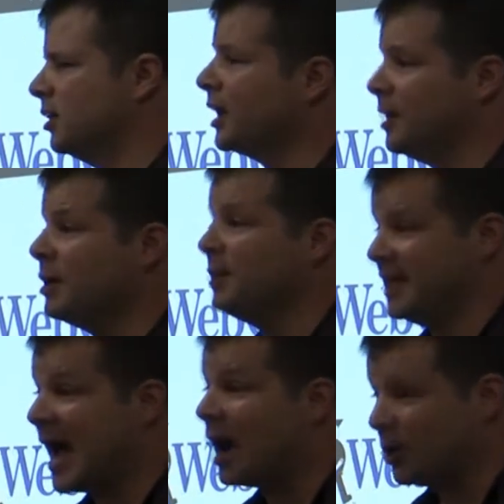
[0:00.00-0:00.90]
Okay,
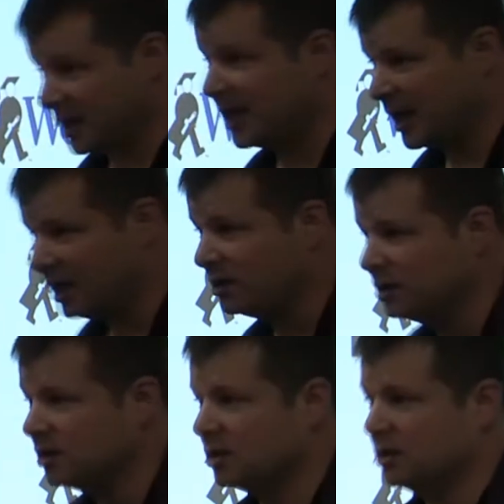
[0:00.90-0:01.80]
maybe now it
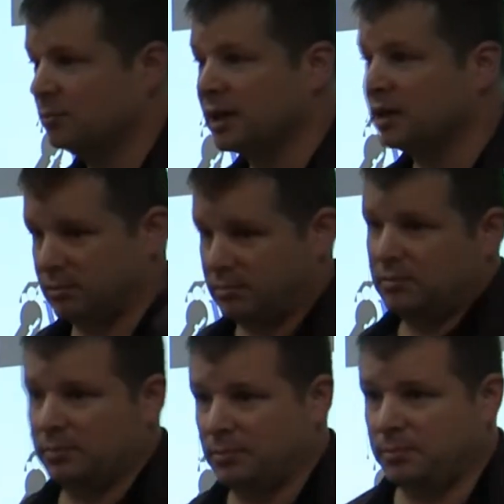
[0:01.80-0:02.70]
can, but
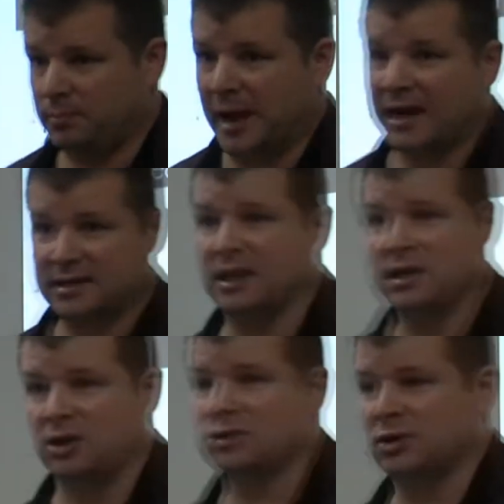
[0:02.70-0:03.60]
back
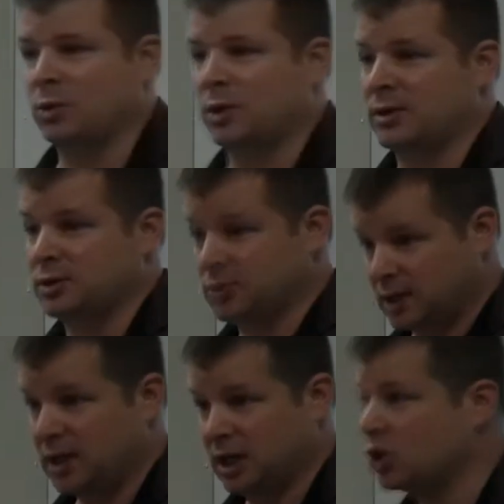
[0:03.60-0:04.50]
10 years ago when I was
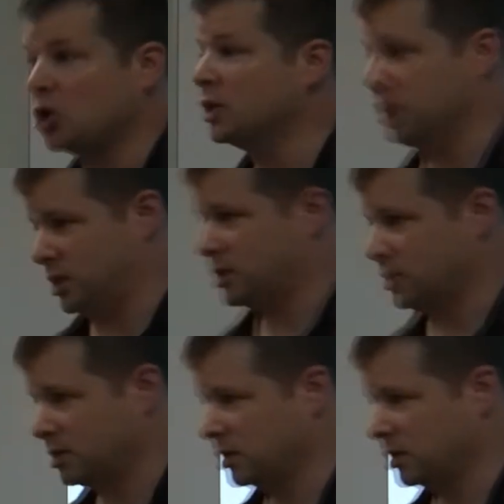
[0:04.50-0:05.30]
using it, it couldn't.